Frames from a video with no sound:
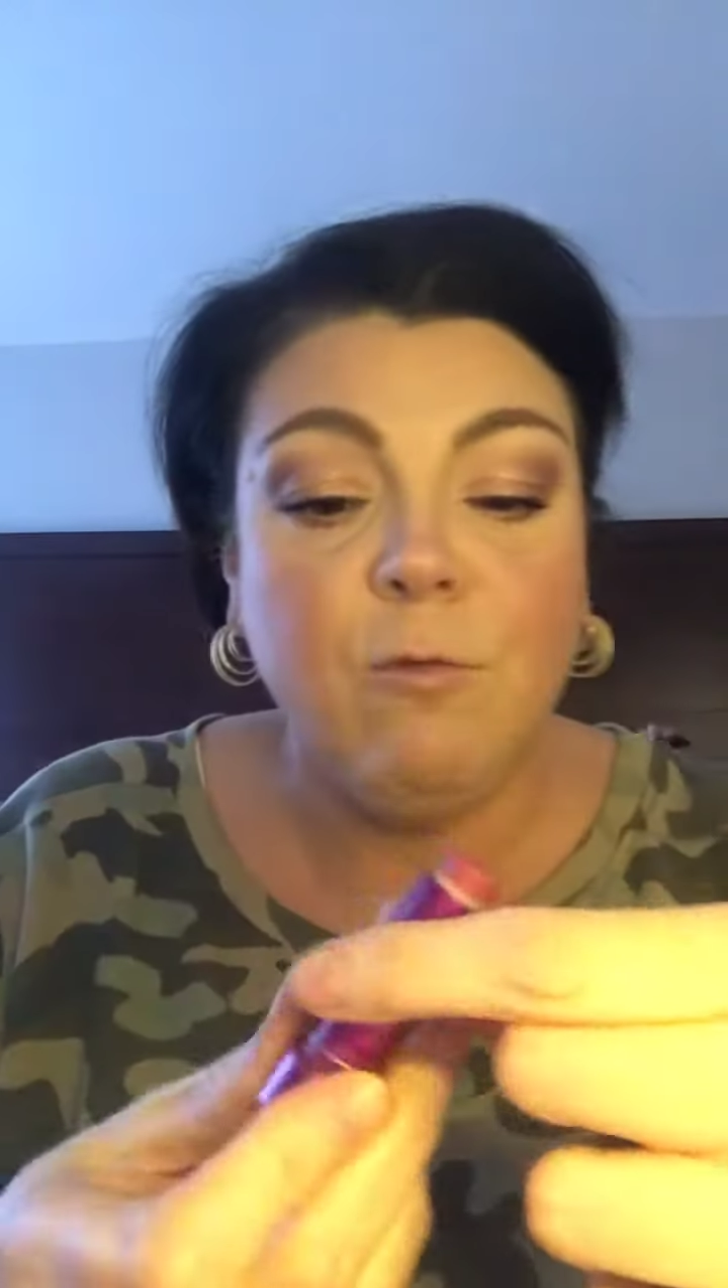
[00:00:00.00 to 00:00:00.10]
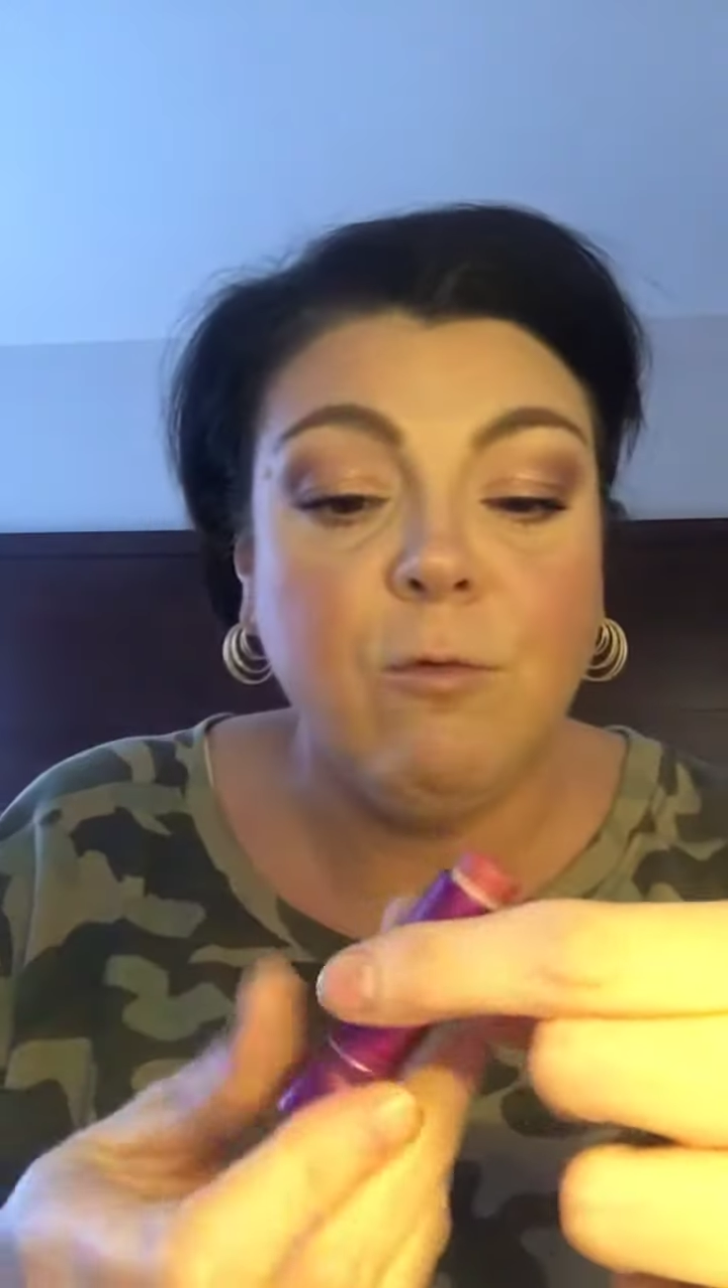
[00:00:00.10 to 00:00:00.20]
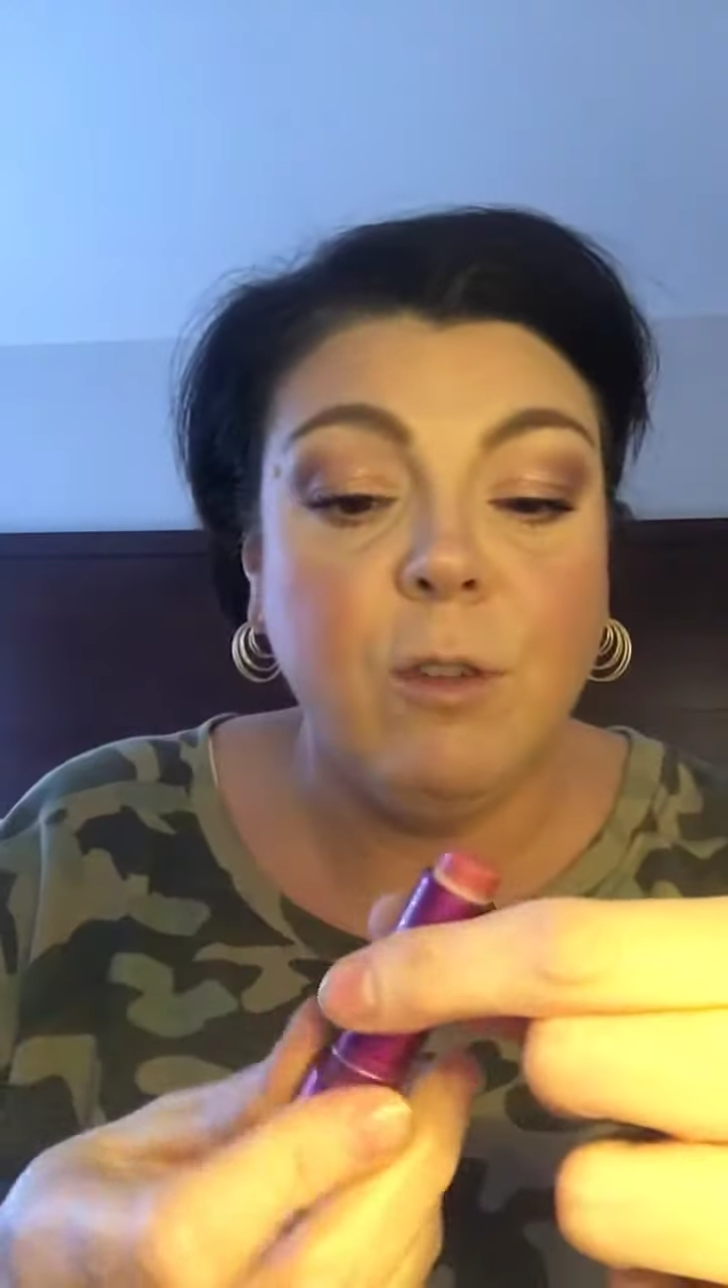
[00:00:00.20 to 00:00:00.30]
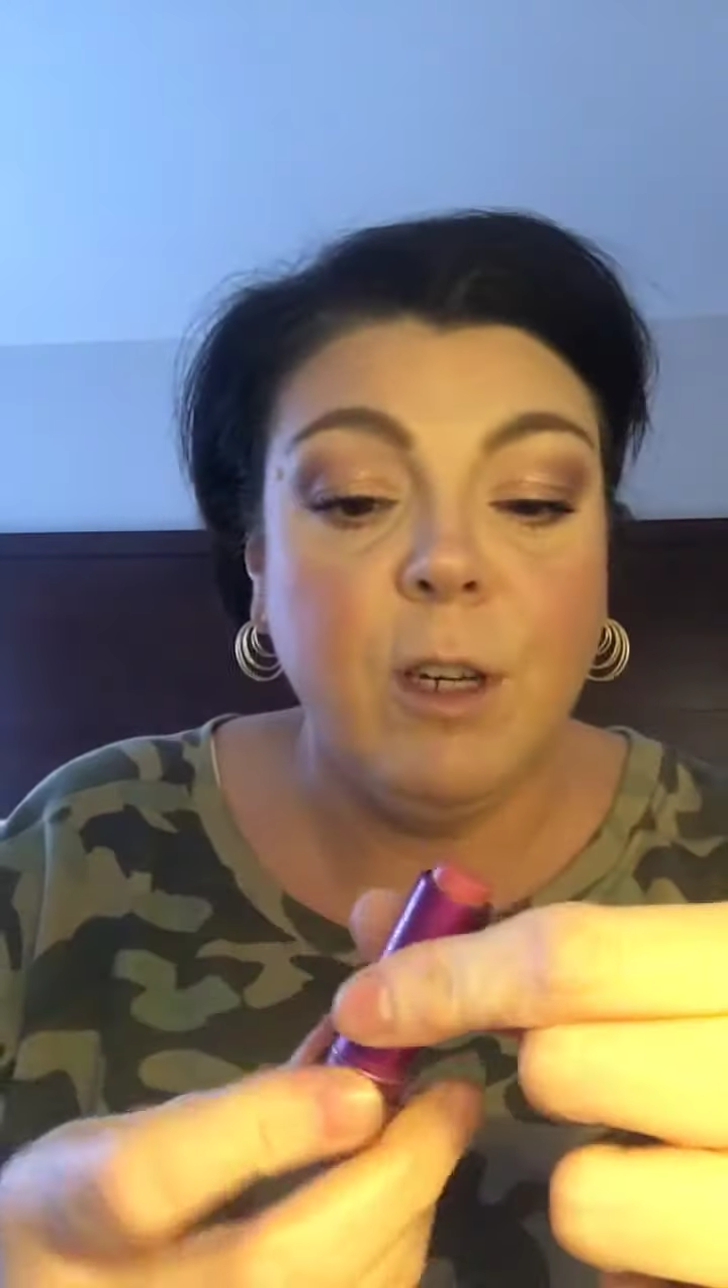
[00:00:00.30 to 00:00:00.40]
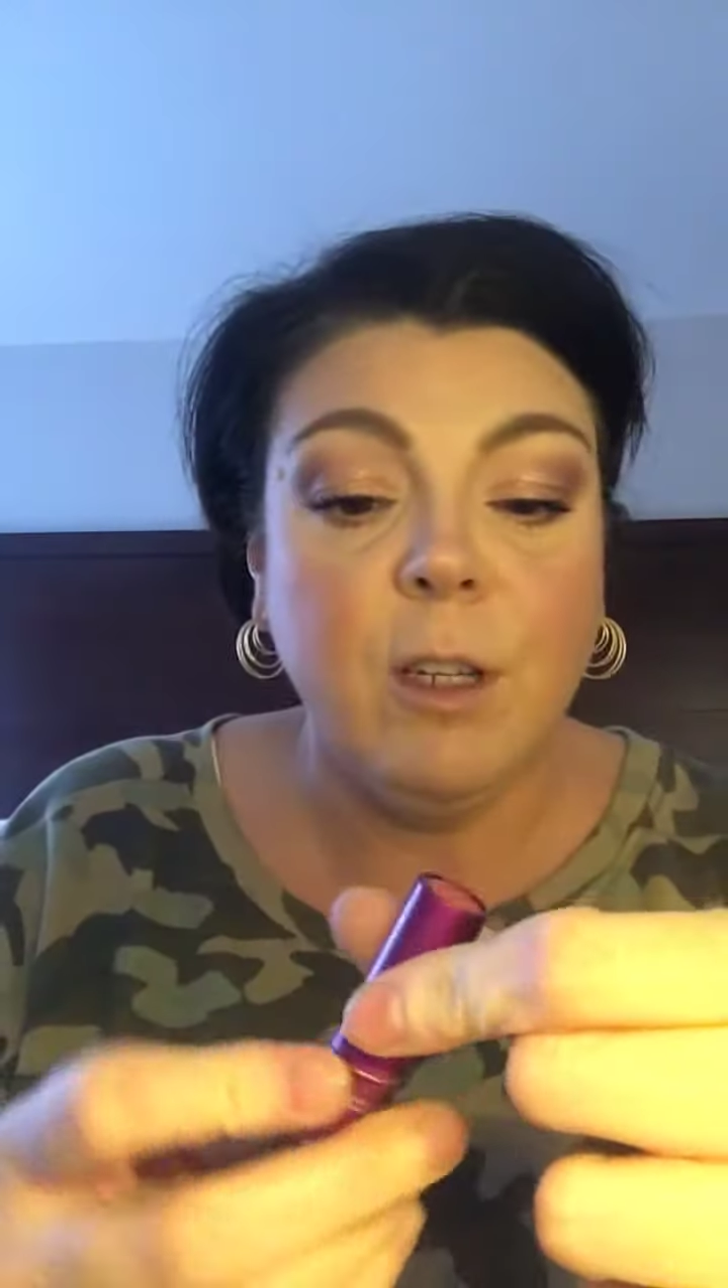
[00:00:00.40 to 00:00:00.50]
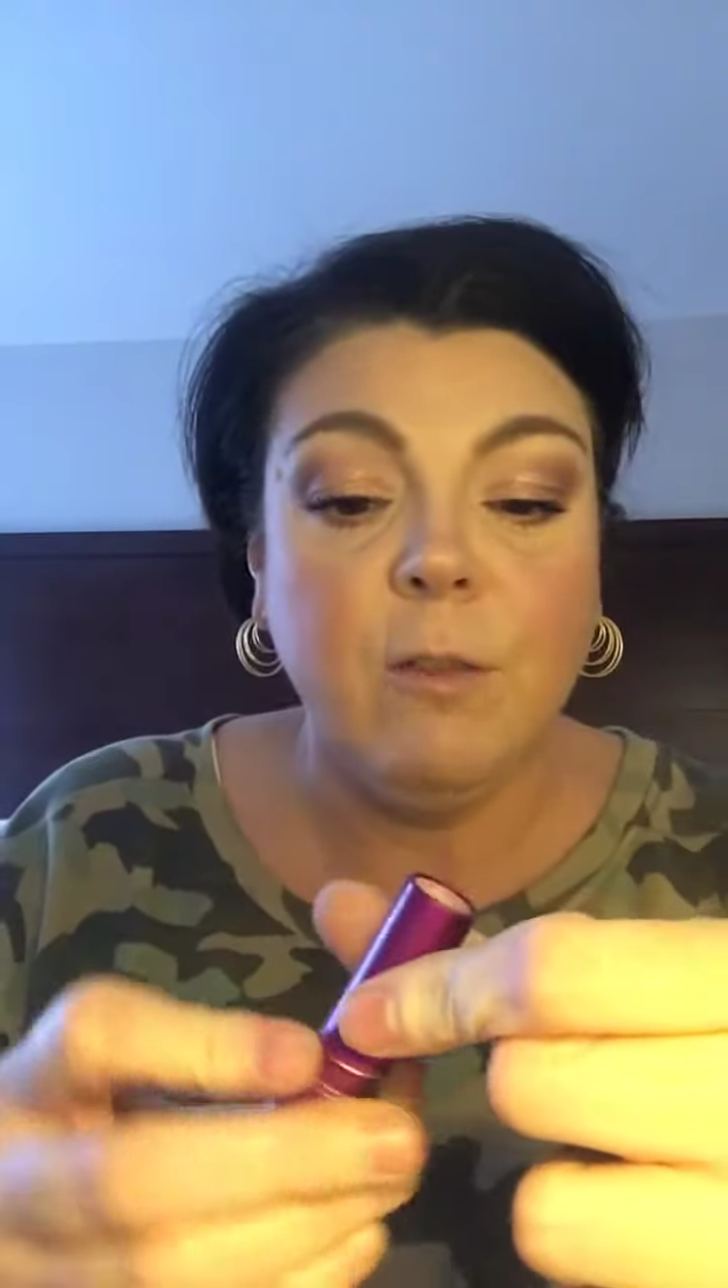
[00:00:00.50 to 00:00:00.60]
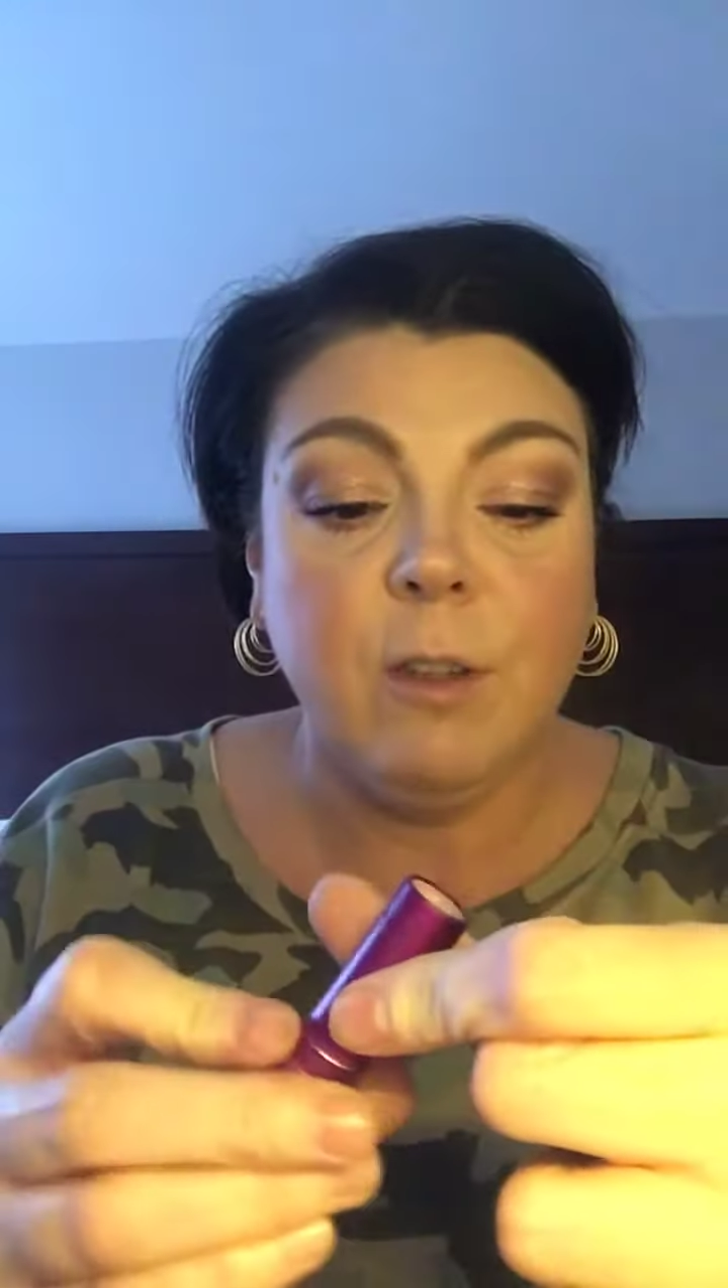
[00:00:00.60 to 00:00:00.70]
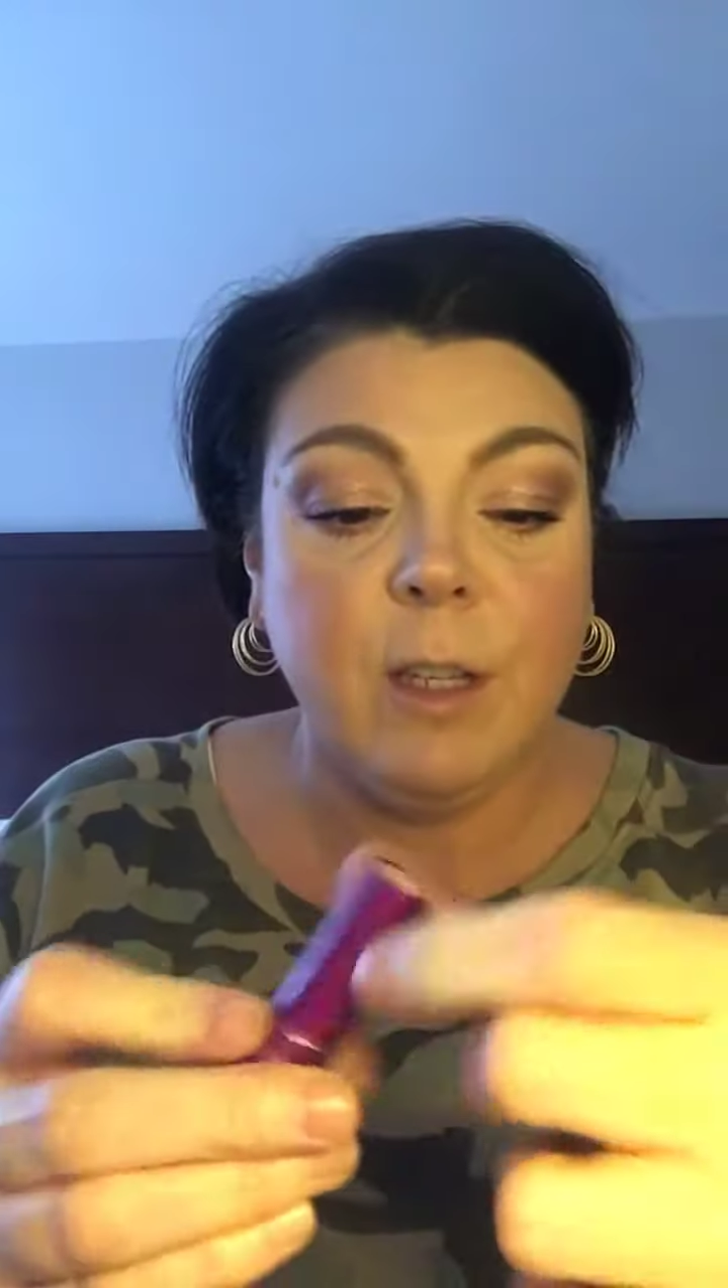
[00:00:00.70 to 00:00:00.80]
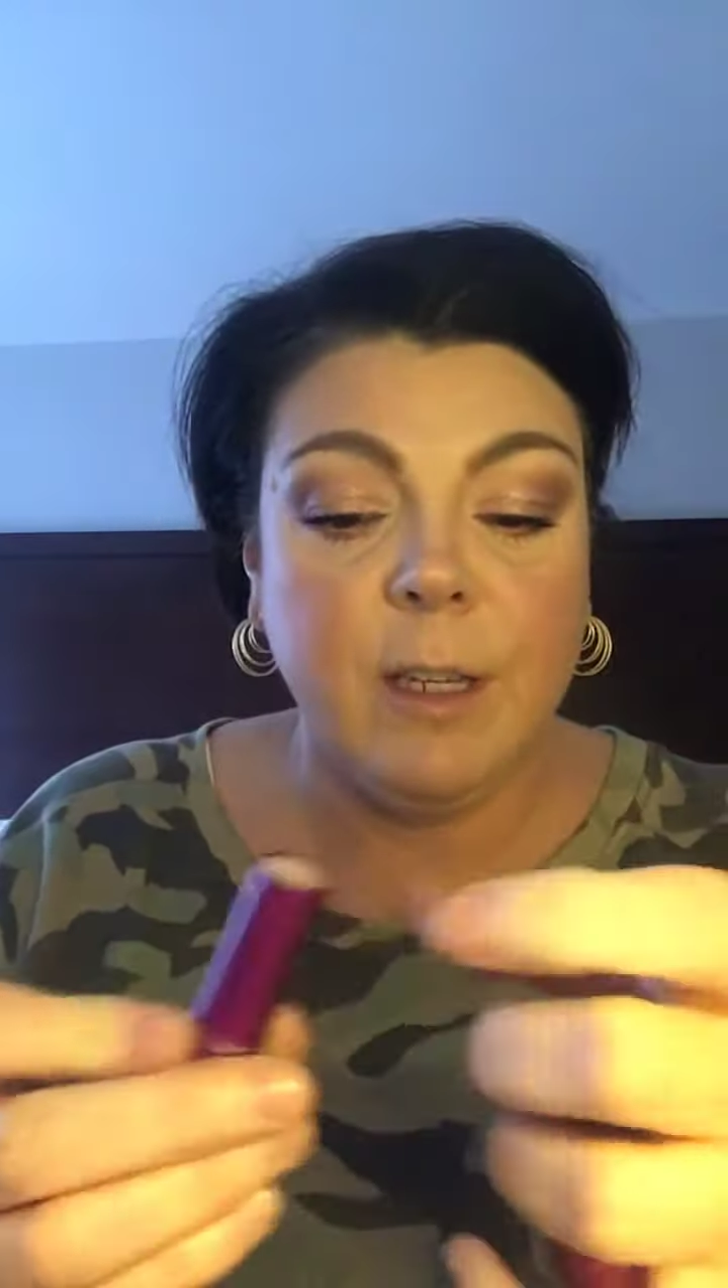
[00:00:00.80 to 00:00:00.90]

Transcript: really, really